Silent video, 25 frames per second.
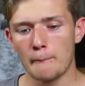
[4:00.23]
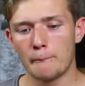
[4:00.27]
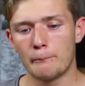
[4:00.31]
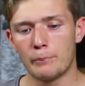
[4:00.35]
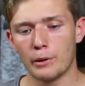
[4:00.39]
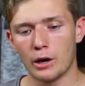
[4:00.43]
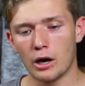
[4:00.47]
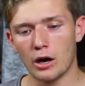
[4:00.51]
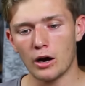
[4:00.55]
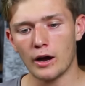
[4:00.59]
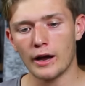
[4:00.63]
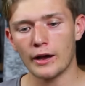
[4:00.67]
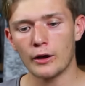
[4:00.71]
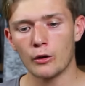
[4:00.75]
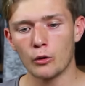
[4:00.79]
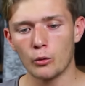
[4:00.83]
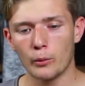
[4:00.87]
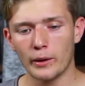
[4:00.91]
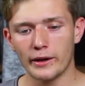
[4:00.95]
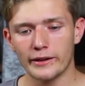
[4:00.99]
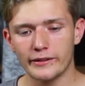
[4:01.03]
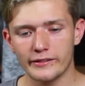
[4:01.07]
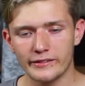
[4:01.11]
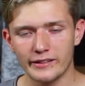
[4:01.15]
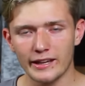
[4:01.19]
But I
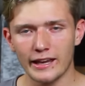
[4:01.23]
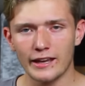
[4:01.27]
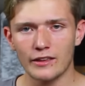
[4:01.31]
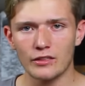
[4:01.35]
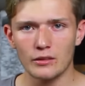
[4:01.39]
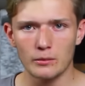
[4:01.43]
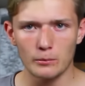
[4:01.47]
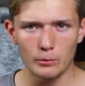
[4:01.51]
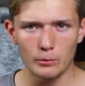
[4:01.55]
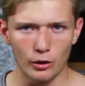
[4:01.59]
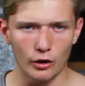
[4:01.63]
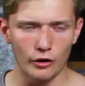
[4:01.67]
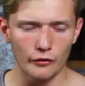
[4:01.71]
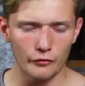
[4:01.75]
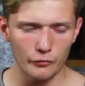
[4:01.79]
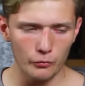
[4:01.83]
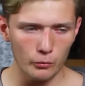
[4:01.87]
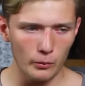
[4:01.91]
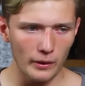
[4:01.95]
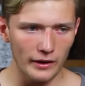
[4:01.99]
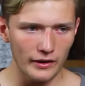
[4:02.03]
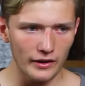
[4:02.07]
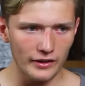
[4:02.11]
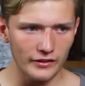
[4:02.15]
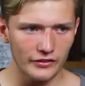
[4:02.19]
always take off
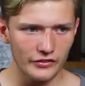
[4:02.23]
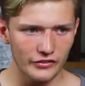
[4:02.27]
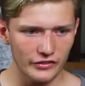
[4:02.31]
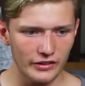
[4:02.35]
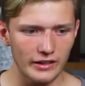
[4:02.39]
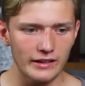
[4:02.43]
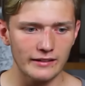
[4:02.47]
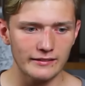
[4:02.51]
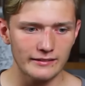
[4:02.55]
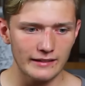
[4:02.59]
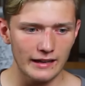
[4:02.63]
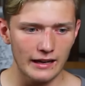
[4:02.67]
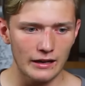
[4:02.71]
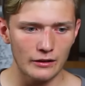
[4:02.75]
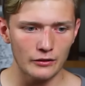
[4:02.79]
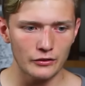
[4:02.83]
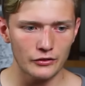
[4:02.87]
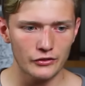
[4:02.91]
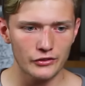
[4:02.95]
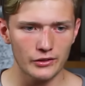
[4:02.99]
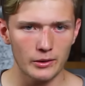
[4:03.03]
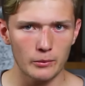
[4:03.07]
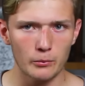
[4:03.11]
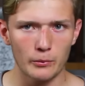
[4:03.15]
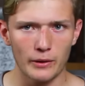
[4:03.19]
when I sit down
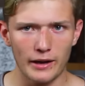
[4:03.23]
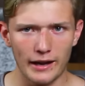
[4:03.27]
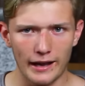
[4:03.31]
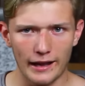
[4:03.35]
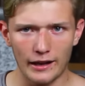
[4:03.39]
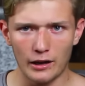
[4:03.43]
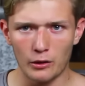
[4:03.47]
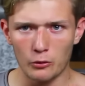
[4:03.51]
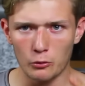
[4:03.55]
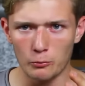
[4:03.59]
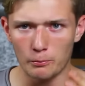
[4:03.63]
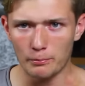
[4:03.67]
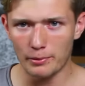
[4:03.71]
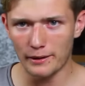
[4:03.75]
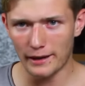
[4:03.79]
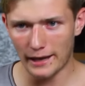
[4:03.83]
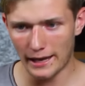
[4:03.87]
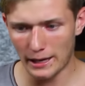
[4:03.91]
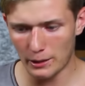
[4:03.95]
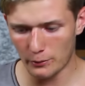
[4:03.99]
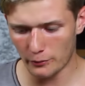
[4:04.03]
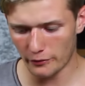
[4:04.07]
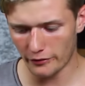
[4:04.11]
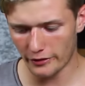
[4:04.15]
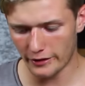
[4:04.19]
somewhere and I'll
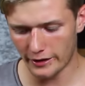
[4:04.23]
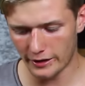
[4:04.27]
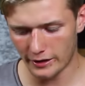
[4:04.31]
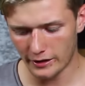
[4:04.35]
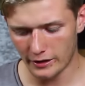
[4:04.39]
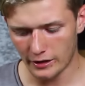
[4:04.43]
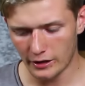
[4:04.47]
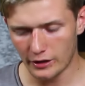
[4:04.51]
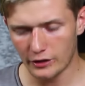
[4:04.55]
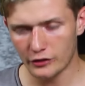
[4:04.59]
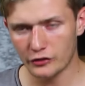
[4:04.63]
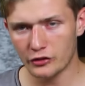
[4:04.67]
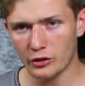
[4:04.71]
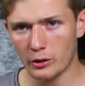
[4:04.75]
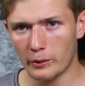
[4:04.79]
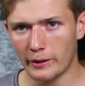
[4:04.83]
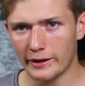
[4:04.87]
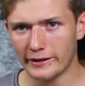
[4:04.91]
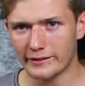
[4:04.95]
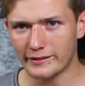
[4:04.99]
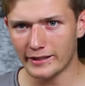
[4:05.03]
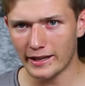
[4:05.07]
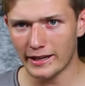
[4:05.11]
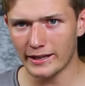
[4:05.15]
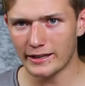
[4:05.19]
play with it. So
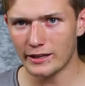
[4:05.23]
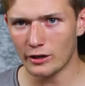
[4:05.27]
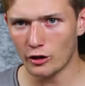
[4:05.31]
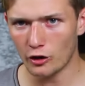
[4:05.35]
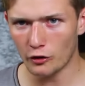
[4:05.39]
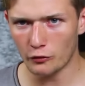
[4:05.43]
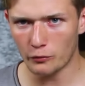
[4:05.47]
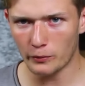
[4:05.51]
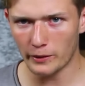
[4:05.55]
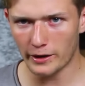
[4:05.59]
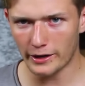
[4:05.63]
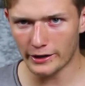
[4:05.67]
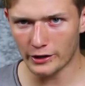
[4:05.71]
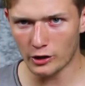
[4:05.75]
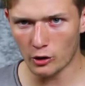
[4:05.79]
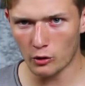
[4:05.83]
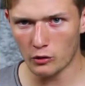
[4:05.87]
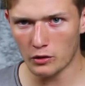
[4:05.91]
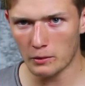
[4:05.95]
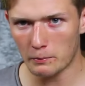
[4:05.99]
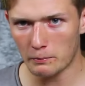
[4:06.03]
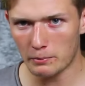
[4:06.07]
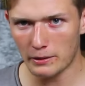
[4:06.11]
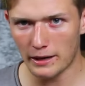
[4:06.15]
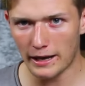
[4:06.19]
I take it off when I go
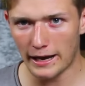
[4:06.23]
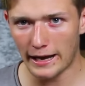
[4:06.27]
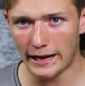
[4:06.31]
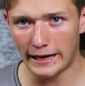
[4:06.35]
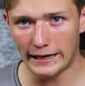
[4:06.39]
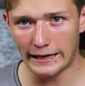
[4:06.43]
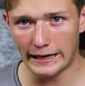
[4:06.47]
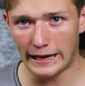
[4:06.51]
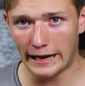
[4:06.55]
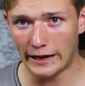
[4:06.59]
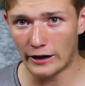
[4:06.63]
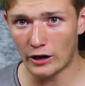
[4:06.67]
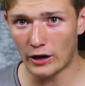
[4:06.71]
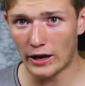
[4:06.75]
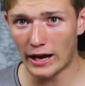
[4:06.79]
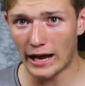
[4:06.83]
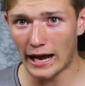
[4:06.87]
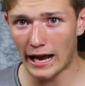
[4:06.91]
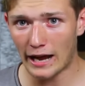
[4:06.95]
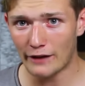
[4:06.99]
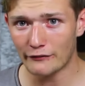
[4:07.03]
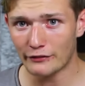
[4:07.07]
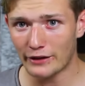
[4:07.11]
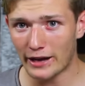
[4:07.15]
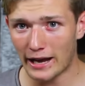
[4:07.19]
on the plane and I
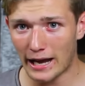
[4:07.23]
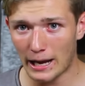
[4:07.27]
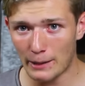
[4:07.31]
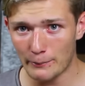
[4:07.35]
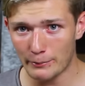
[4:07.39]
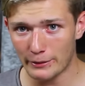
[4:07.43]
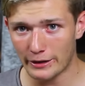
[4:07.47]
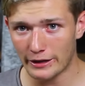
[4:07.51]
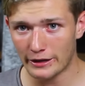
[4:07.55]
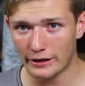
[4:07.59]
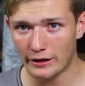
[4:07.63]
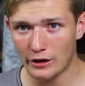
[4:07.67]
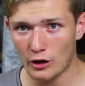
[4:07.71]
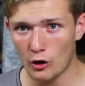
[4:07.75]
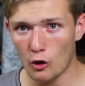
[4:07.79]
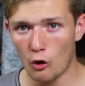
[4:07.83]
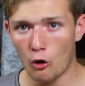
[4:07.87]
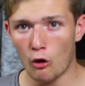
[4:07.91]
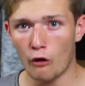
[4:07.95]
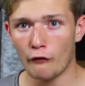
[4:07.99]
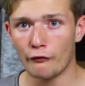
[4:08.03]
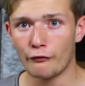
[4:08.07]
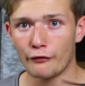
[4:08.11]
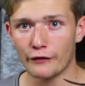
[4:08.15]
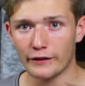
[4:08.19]
have a habit
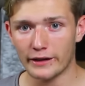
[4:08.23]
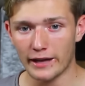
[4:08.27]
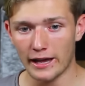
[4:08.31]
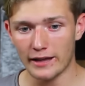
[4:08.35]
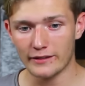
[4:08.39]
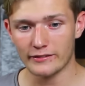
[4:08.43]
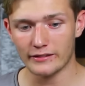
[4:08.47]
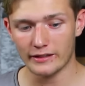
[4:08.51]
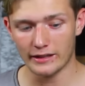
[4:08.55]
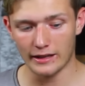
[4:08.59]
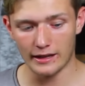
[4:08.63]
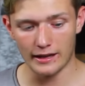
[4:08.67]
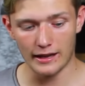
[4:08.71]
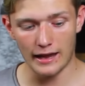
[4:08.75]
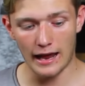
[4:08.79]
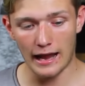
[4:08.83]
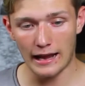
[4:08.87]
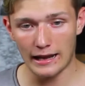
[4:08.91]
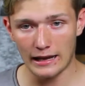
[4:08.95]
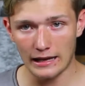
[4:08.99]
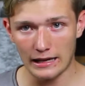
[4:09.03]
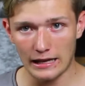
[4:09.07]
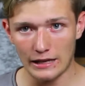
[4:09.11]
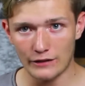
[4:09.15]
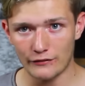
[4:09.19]
of forgetting it
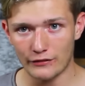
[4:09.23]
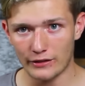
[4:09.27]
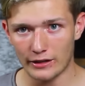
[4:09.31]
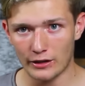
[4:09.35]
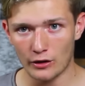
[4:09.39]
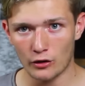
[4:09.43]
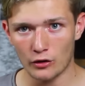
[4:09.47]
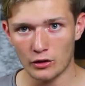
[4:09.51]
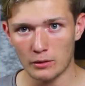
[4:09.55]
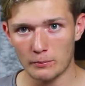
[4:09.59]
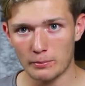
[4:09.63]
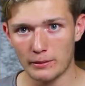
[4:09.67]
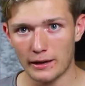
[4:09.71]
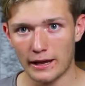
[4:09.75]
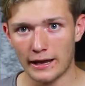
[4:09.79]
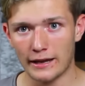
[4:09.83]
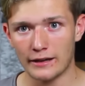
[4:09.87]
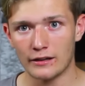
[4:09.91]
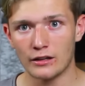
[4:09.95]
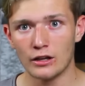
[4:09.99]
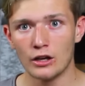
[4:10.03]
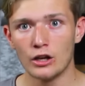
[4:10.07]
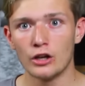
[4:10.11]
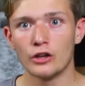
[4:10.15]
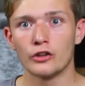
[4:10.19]
and leaving it on the plane.
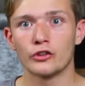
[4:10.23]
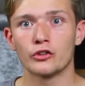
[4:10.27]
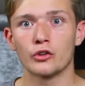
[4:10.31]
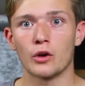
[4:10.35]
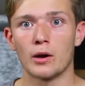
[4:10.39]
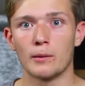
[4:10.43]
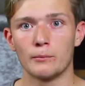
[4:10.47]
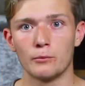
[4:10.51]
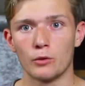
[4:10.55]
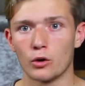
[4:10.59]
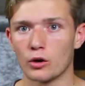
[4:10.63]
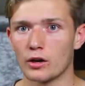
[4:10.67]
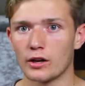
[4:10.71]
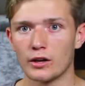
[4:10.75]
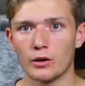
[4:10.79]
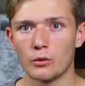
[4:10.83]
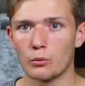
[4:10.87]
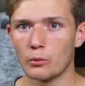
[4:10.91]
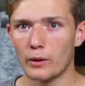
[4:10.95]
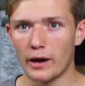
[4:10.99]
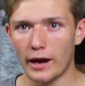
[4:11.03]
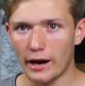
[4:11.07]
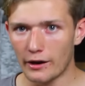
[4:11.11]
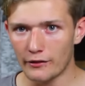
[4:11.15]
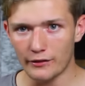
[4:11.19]
So I'm not going to
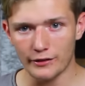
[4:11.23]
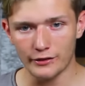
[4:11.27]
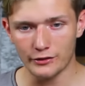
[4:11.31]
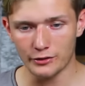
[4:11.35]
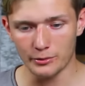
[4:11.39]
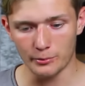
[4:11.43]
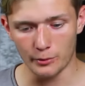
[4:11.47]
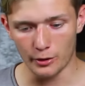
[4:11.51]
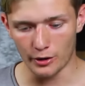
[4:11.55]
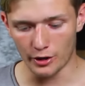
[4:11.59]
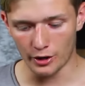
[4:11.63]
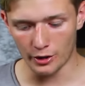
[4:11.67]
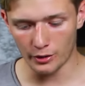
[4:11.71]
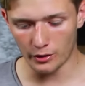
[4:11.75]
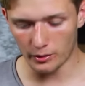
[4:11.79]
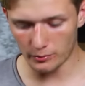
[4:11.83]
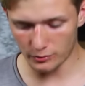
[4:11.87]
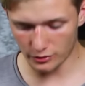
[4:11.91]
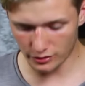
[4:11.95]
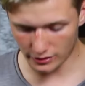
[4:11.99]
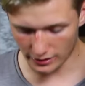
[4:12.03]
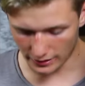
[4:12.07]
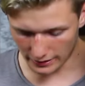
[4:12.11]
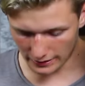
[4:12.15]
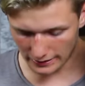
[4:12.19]
wear it tomorrow, I'm
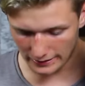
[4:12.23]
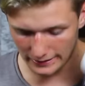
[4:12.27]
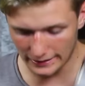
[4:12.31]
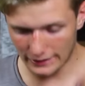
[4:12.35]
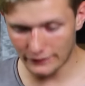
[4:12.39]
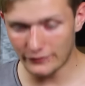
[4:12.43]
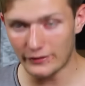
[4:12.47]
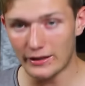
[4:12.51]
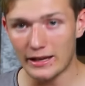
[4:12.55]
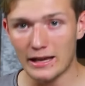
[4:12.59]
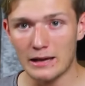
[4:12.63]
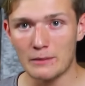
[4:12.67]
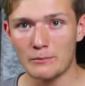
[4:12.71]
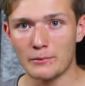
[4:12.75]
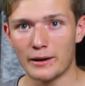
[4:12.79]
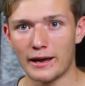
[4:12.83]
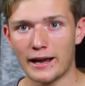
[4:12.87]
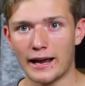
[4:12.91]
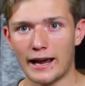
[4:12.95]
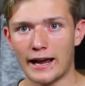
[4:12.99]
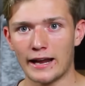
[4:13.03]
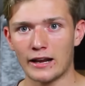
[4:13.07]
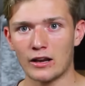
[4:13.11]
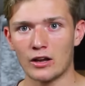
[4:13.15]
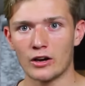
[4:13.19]
just going to leave it in my
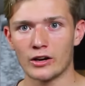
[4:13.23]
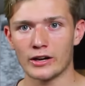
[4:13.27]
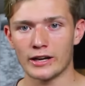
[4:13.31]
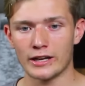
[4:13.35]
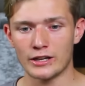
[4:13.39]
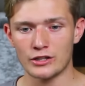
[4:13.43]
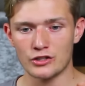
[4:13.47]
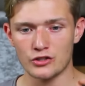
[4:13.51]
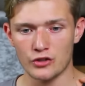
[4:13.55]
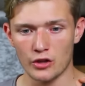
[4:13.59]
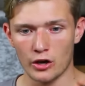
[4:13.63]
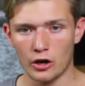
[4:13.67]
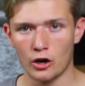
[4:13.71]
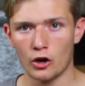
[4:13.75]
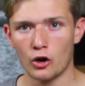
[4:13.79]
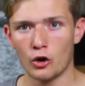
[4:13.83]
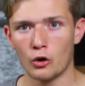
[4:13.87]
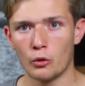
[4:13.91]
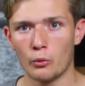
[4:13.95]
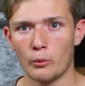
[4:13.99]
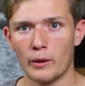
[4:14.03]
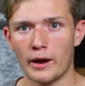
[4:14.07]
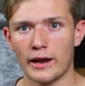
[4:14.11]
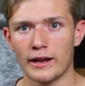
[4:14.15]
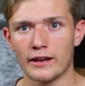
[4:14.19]
hand luggage the
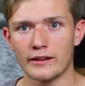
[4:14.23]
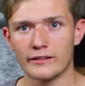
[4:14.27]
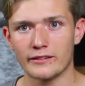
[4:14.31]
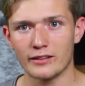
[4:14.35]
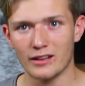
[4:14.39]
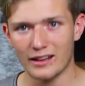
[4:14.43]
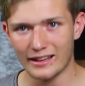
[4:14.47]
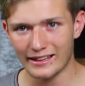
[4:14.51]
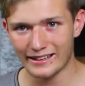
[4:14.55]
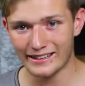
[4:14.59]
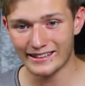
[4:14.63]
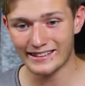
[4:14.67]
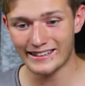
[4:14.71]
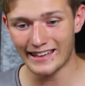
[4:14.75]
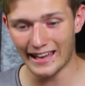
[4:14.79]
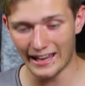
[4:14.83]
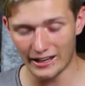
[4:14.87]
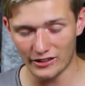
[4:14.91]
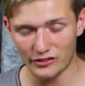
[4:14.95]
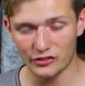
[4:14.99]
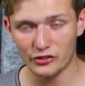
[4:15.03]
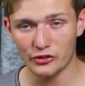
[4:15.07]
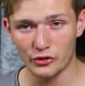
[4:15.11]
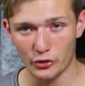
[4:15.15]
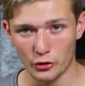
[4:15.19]
whole way until I
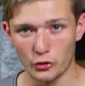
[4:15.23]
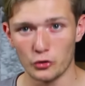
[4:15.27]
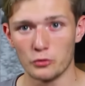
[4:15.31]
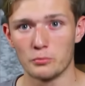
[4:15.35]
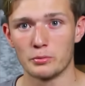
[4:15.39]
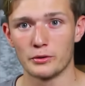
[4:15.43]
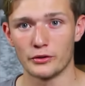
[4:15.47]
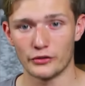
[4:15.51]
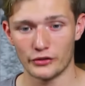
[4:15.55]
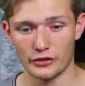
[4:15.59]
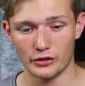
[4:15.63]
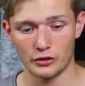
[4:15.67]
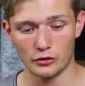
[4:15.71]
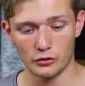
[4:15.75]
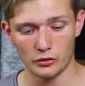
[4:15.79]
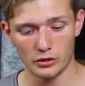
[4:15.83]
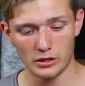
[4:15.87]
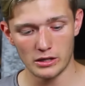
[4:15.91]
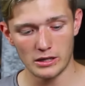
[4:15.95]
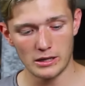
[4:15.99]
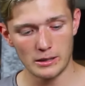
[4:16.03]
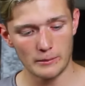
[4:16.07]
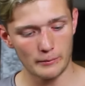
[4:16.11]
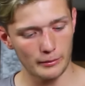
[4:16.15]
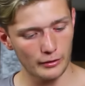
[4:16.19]
get to Brazil
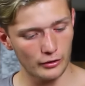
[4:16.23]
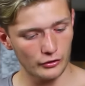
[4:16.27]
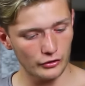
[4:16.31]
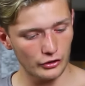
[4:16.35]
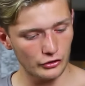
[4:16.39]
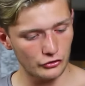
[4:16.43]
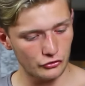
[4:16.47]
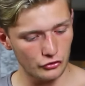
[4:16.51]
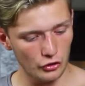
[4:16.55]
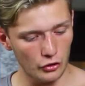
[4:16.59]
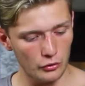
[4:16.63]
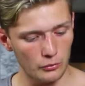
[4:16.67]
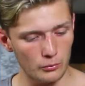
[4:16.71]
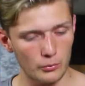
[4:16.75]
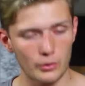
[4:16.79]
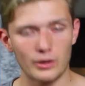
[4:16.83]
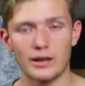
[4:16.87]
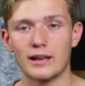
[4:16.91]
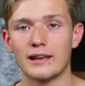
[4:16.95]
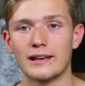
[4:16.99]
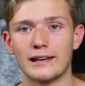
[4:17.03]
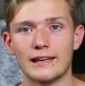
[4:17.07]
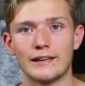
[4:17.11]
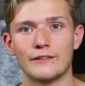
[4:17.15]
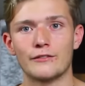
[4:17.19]
because I don't want
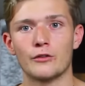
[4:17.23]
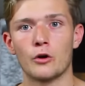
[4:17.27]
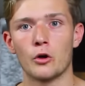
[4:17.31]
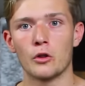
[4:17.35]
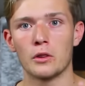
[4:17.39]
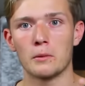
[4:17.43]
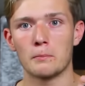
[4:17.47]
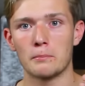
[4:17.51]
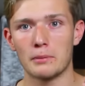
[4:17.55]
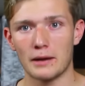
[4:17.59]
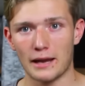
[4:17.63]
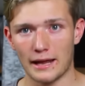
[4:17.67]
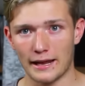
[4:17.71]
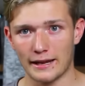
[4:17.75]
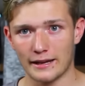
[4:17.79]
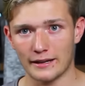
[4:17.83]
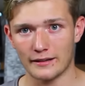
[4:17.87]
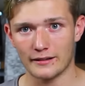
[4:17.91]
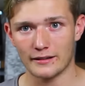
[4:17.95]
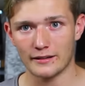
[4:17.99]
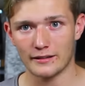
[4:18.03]
to leave it on the plane.